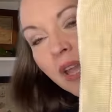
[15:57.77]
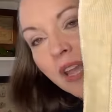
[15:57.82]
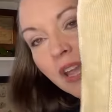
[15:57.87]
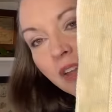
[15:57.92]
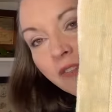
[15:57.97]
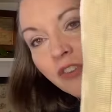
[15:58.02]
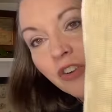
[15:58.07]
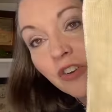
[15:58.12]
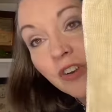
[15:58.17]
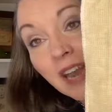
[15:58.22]

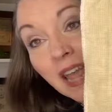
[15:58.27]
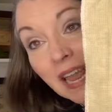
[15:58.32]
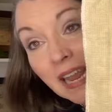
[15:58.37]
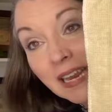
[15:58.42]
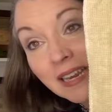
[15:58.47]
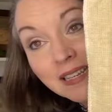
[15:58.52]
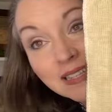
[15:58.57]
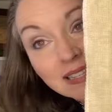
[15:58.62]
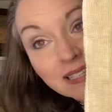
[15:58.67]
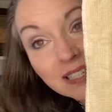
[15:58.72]
if you're an
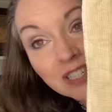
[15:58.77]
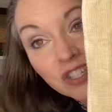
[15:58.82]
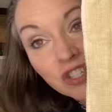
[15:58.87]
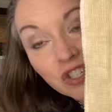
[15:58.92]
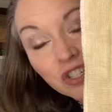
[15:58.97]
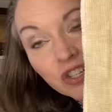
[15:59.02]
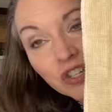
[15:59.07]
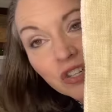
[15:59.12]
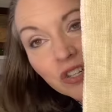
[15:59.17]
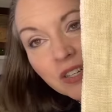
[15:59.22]
Ada
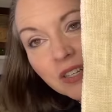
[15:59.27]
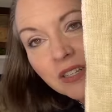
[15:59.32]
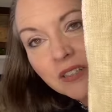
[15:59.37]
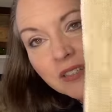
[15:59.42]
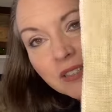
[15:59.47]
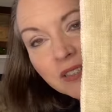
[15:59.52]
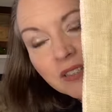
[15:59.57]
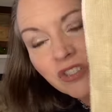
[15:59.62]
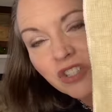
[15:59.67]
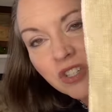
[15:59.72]
stitcher.
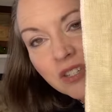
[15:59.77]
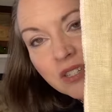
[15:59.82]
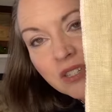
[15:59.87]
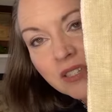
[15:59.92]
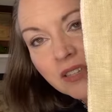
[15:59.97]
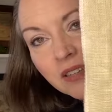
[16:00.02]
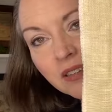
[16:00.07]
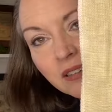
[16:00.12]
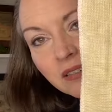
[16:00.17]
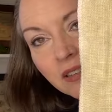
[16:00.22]
It's just
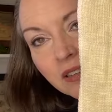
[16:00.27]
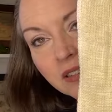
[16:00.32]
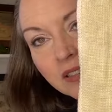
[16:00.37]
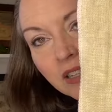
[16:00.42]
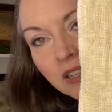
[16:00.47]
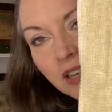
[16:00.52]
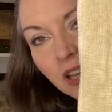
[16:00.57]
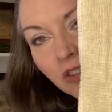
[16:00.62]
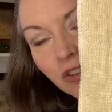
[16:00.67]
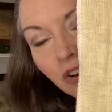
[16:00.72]
it, it's
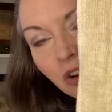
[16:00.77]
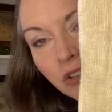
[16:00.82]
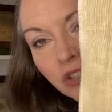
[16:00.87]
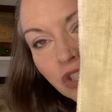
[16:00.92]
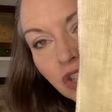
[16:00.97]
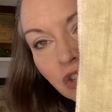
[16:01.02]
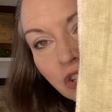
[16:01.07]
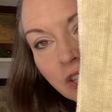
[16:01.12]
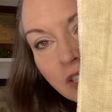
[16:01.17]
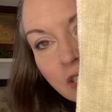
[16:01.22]
another
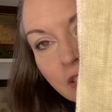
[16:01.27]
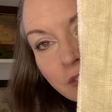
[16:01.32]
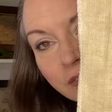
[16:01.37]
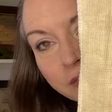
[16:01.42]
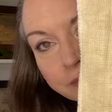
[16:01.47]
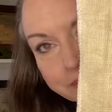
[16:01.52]
alternative.